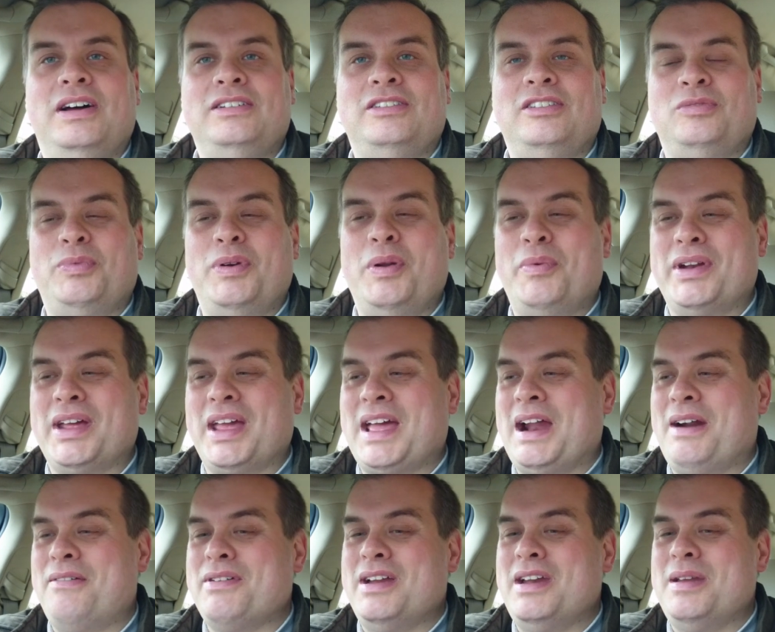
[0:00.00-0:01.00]
I just wouldn't want
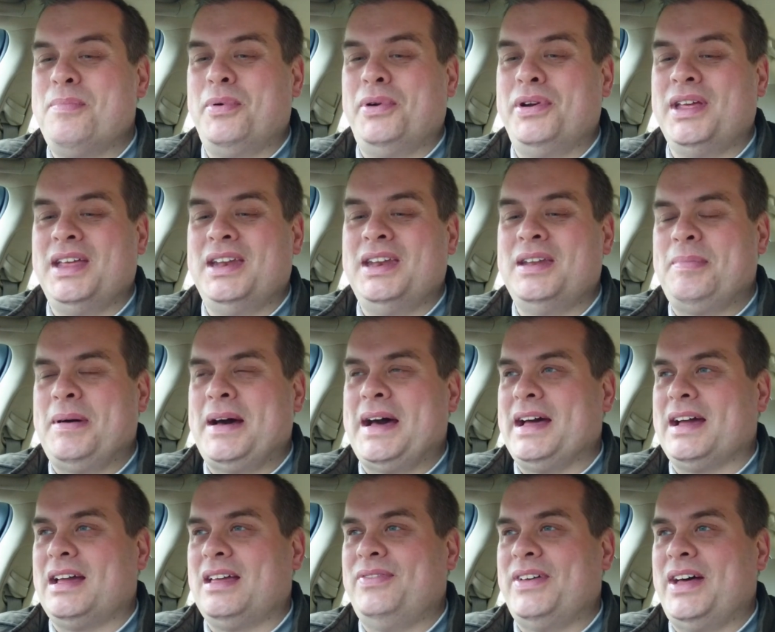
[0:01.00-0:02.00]
to carry anybody in the
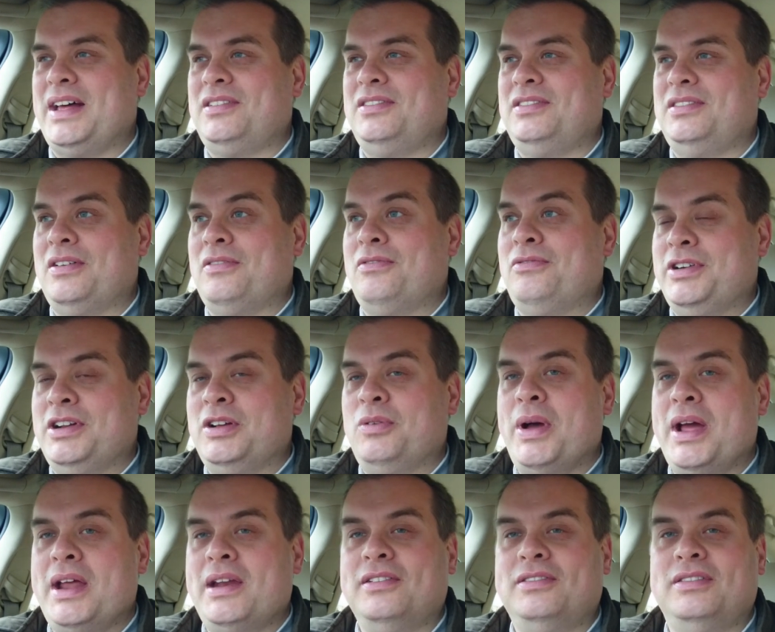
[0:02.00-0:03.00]
back. That's a real
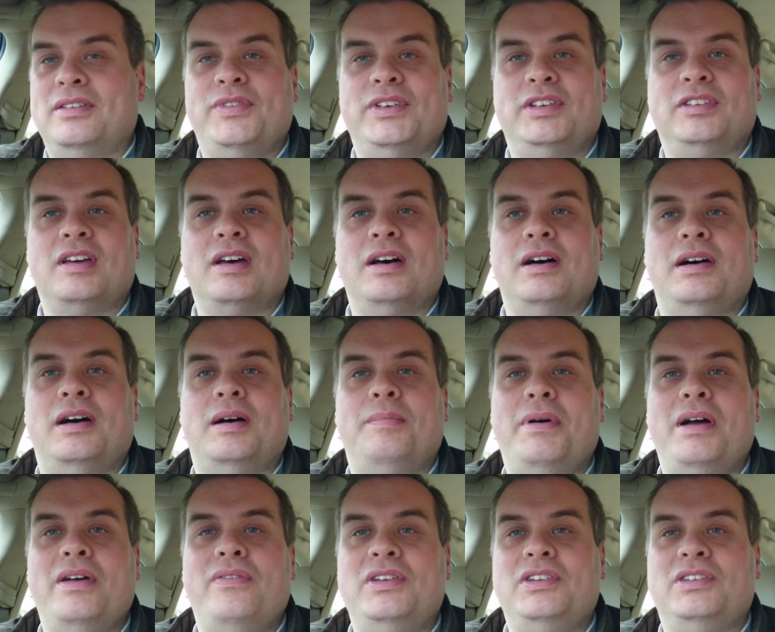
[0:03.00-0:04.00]
weakness of this car,
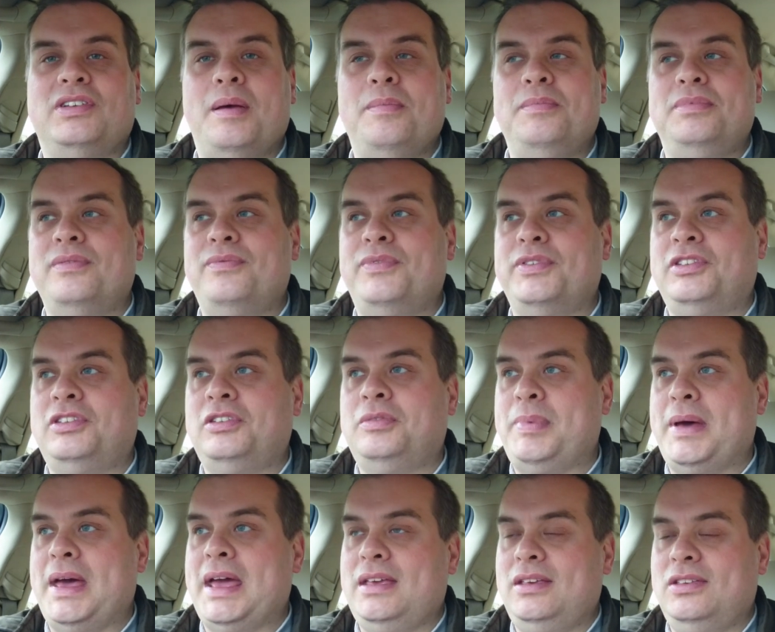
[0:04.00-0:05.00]
both in terms of the
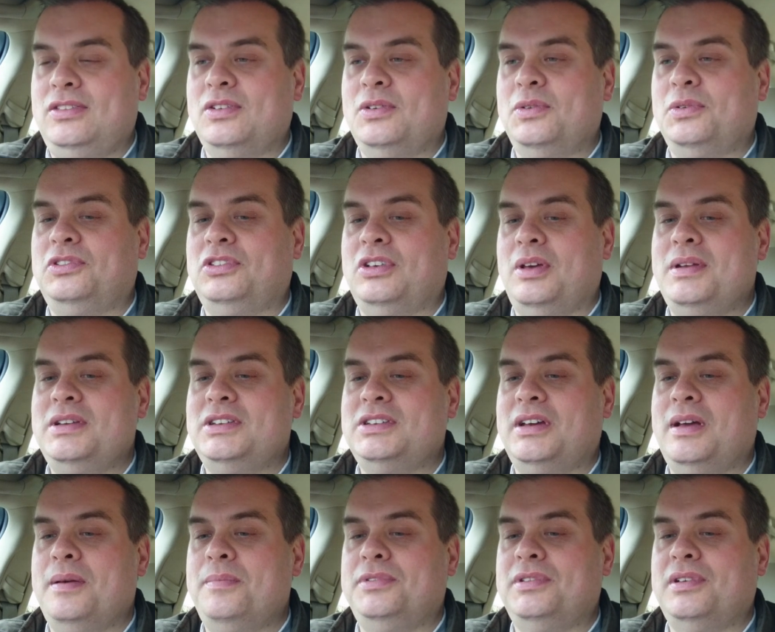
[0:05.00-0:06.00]
space and also in
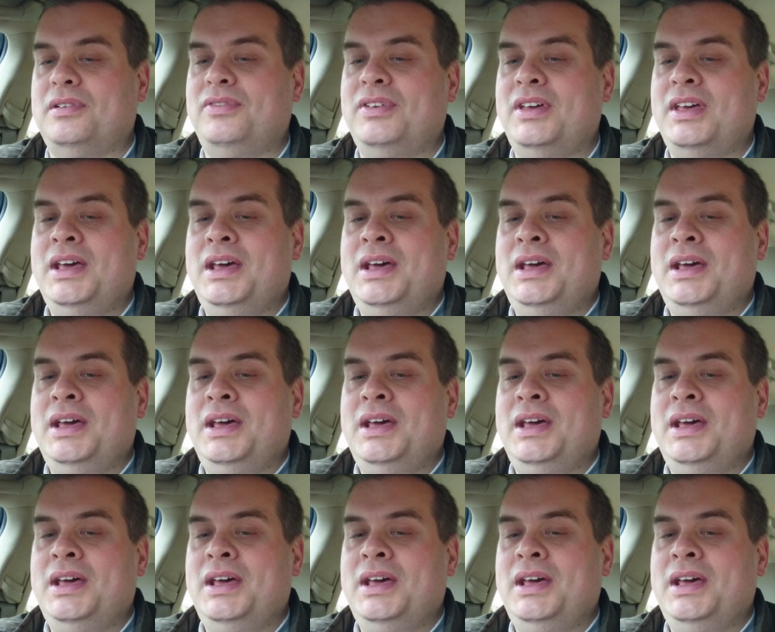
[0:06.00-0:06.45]
terms of